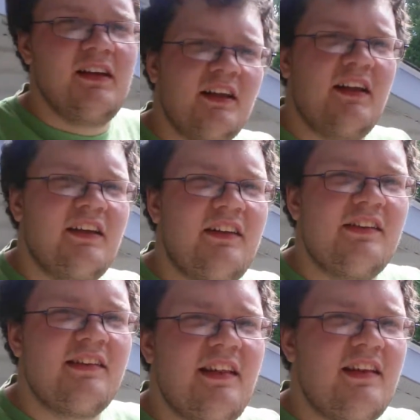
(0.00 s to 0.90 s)

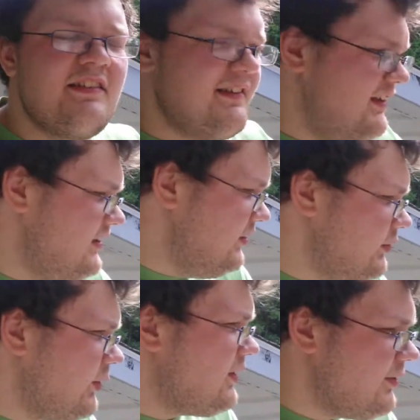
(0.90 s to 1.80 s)
As this
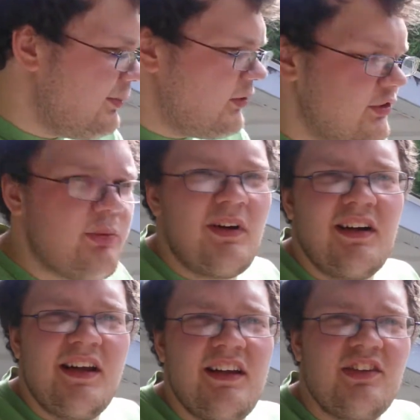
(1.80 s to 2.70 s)
is one of the points where
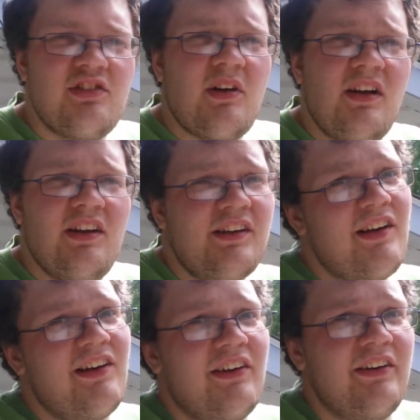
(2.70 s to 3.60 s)
it's trial and
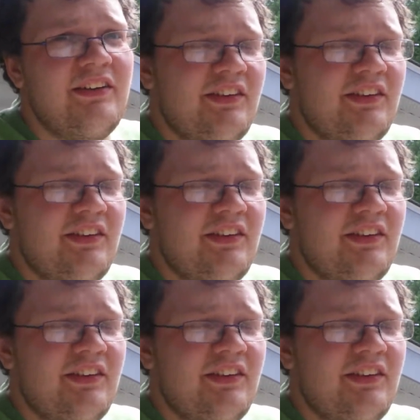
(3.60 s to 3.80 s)
error.